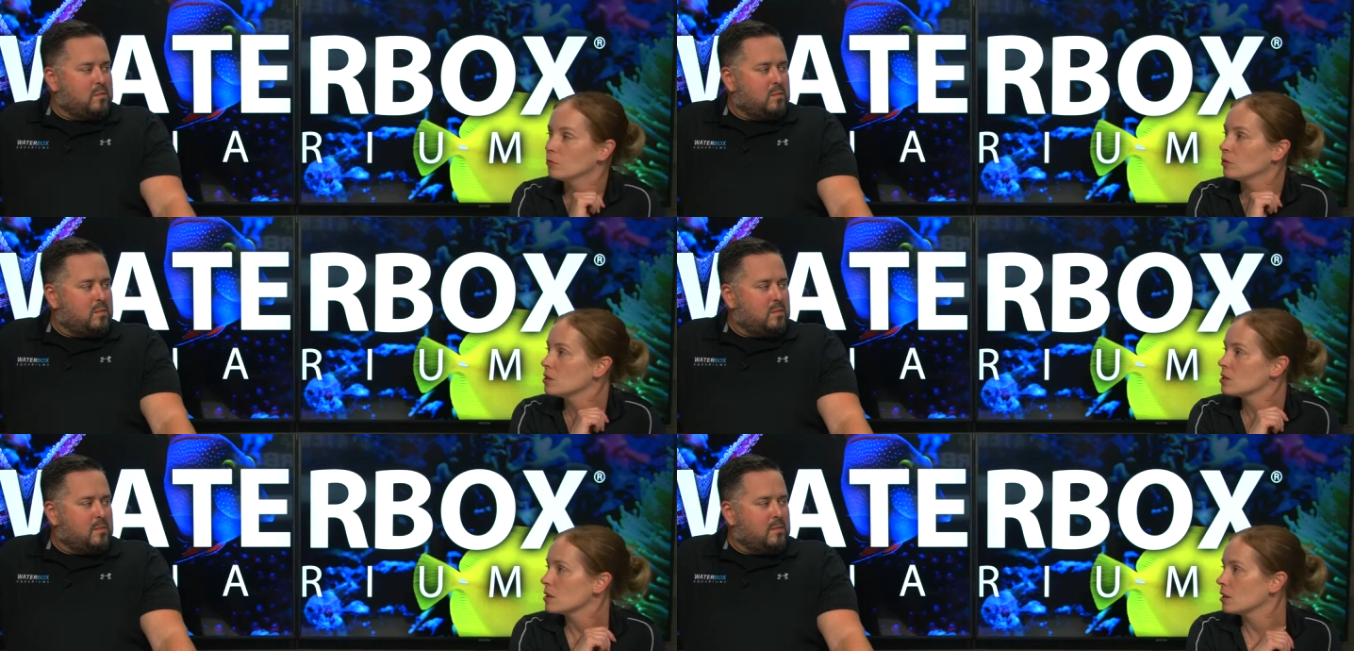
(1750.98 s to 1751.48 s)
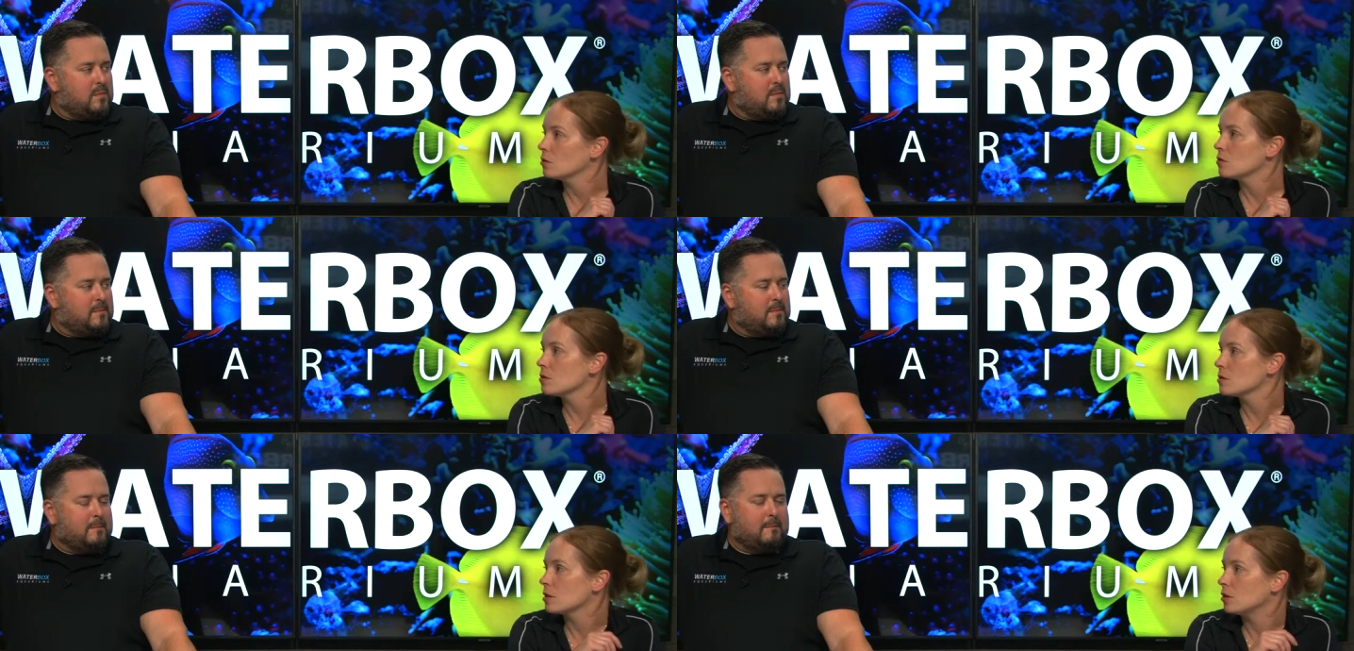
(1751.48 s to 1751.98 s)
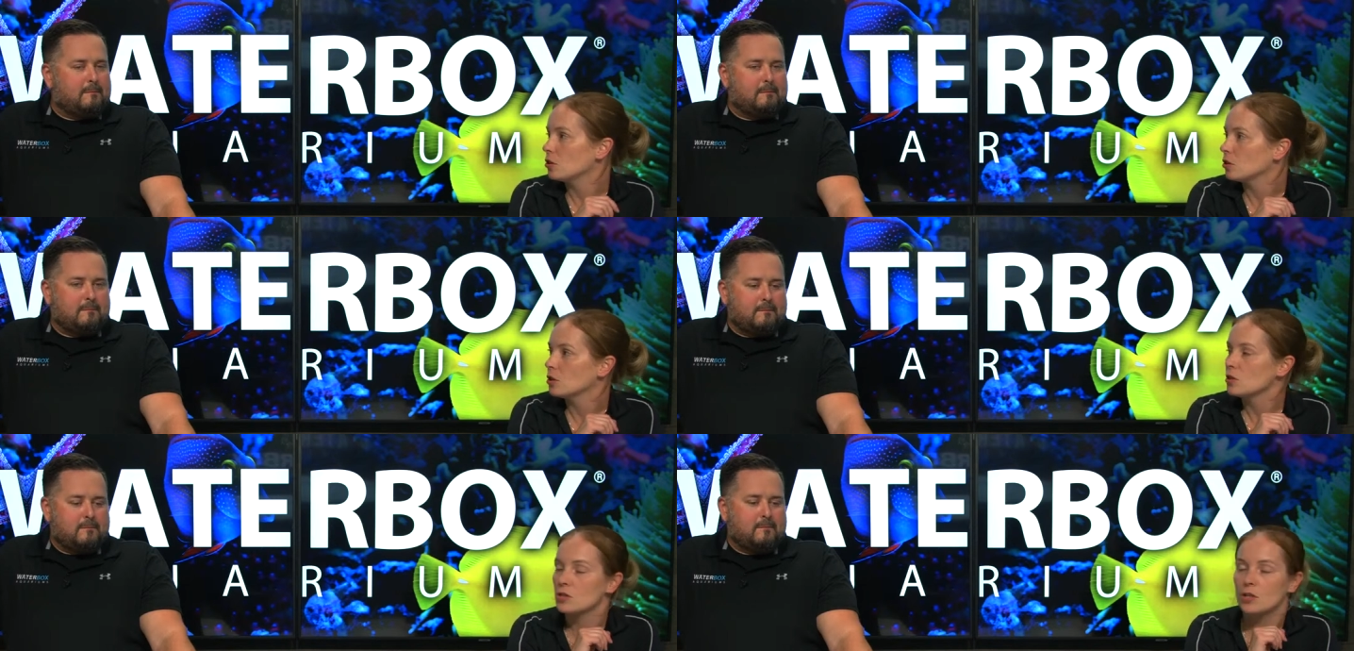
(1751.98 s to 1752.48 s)
Speaker 1: of rinse cycles and you're
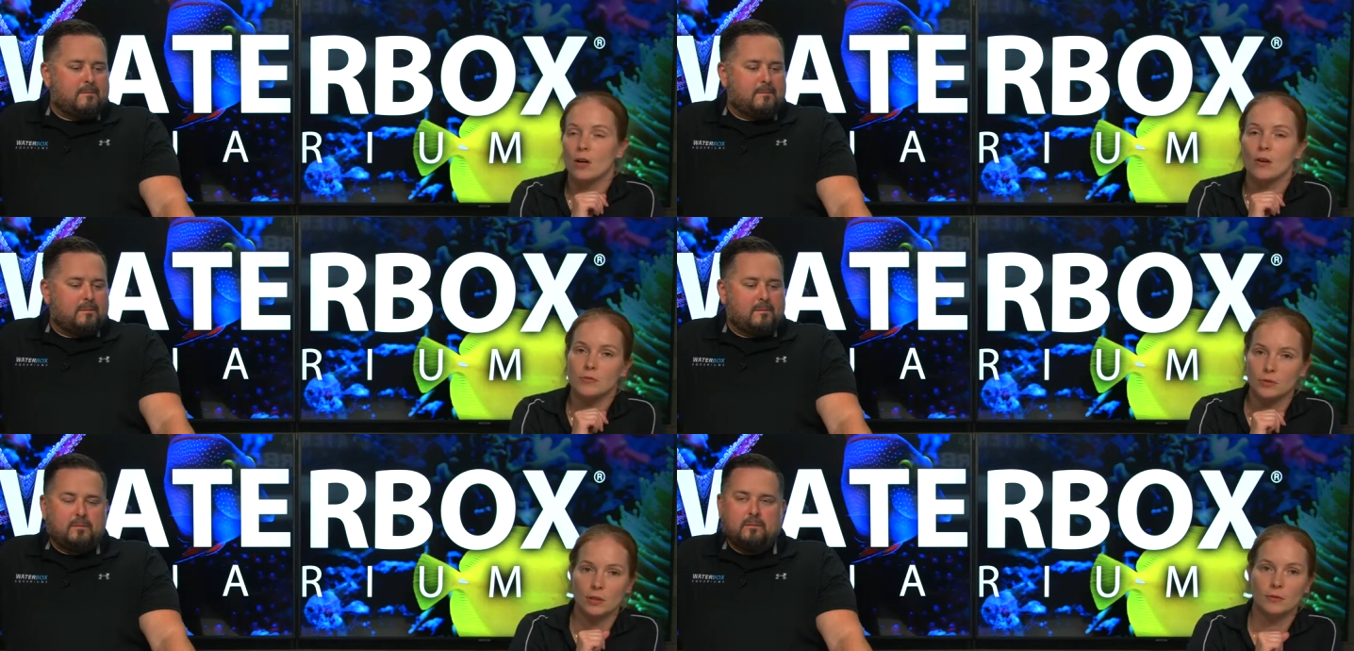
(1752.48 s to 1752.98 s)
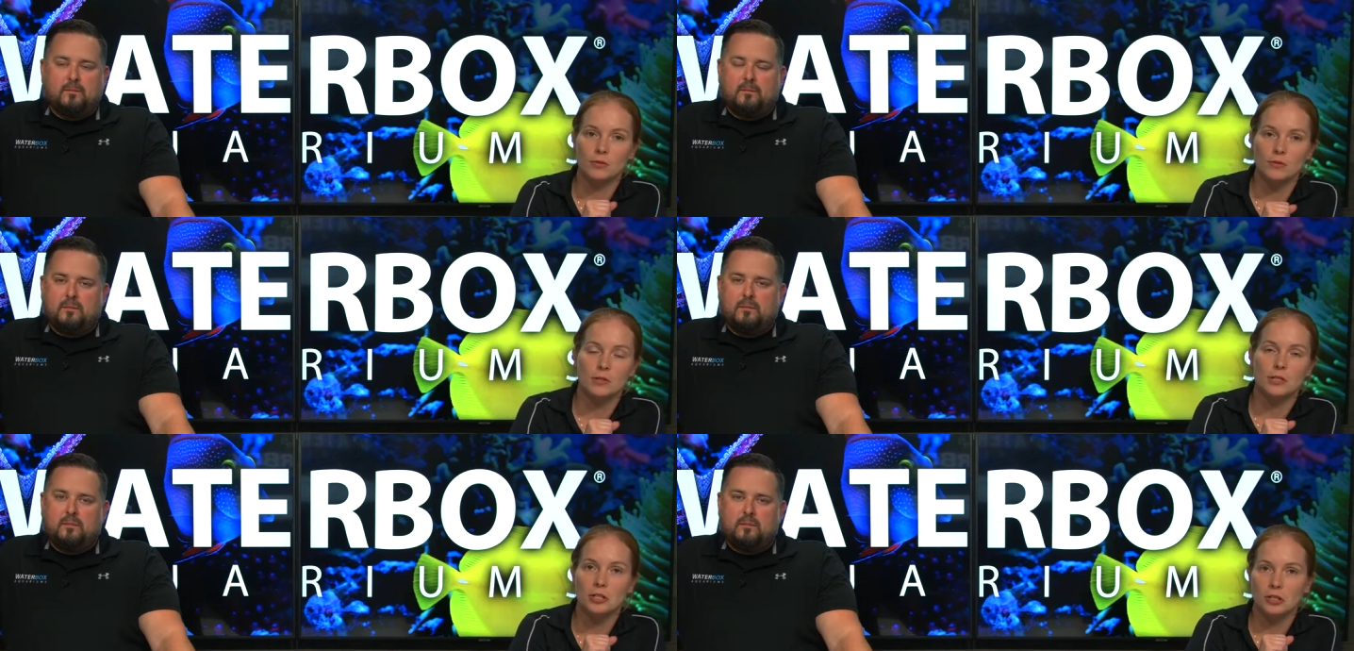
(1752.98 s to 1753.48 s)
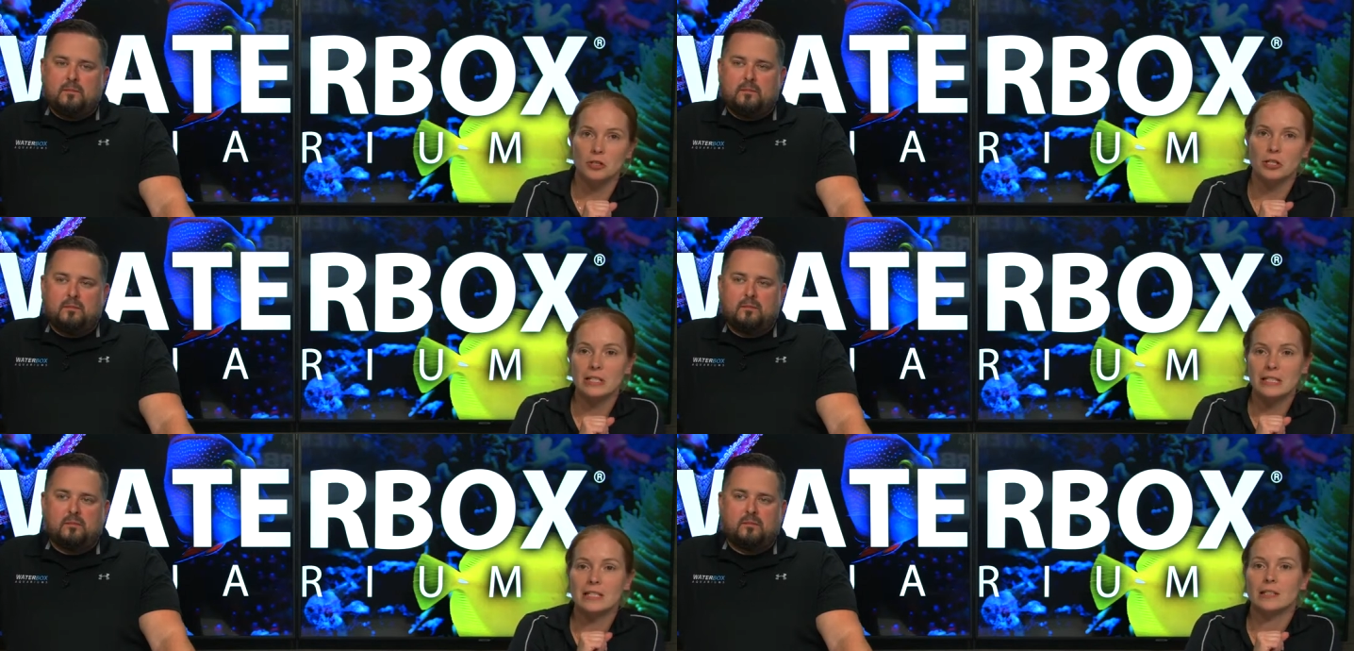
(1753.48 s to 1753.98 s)
good to go. Don't ever use
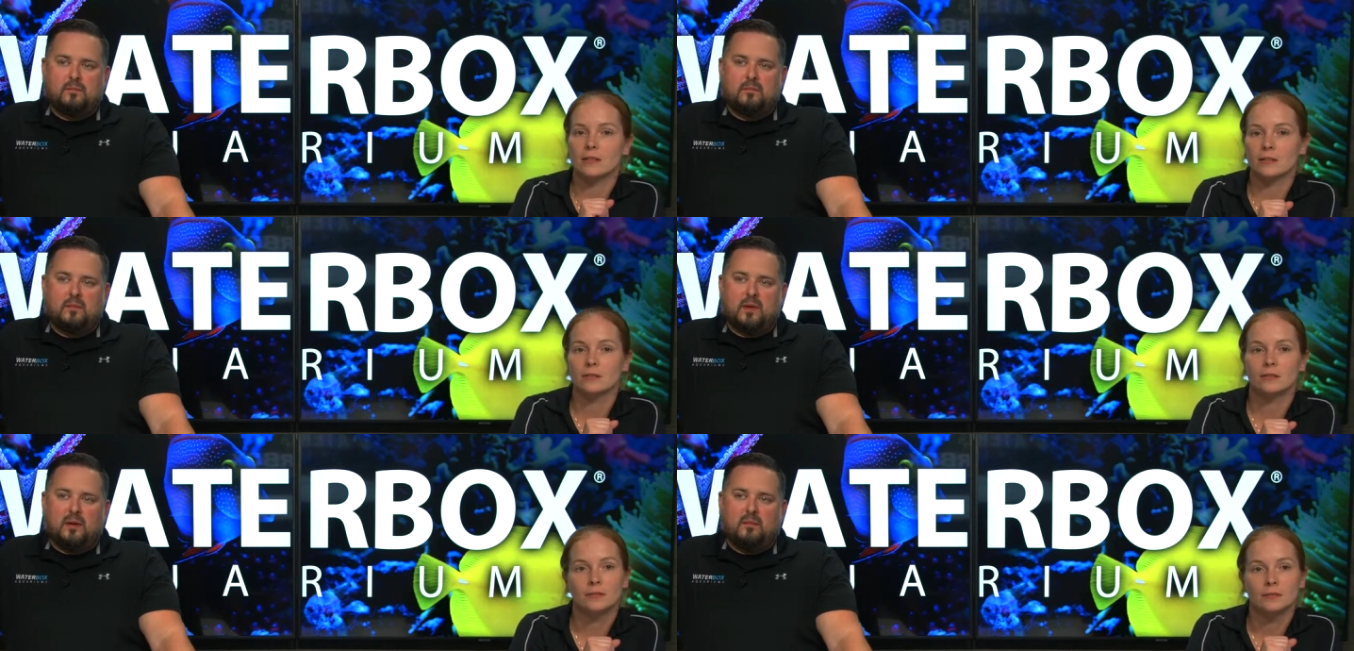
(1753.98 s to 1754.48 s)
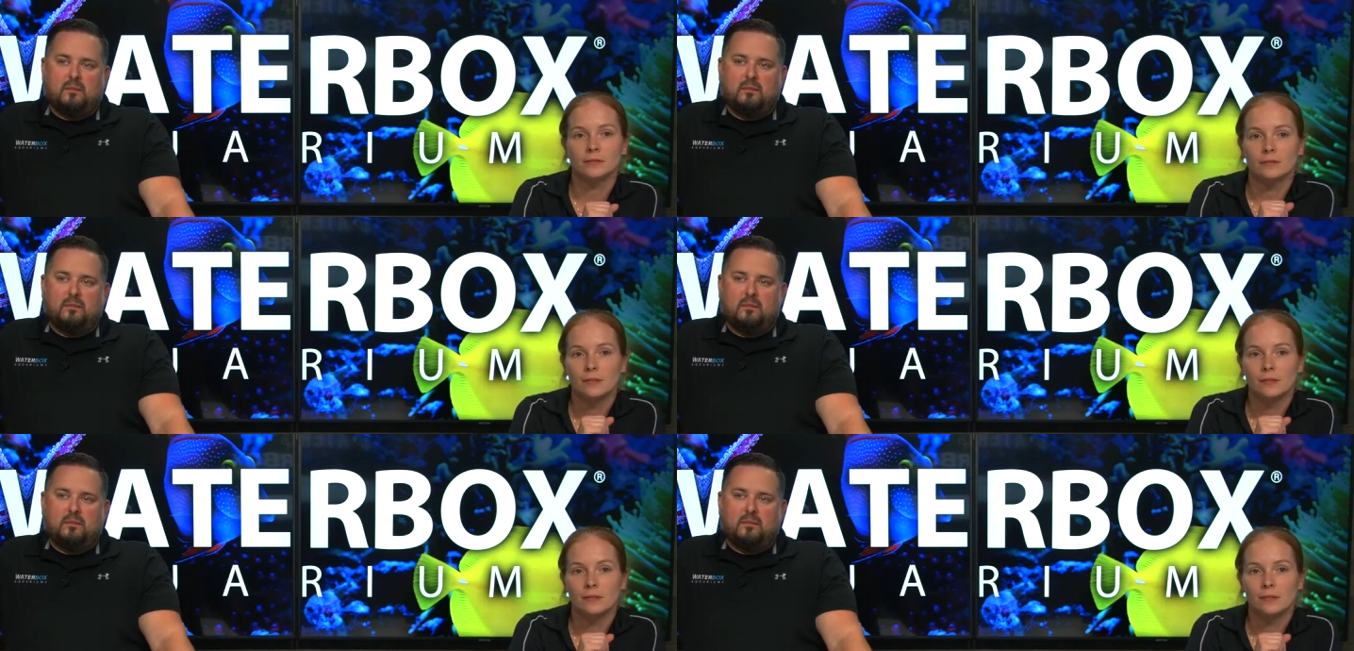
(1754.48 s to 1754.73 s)
detergent. Yep.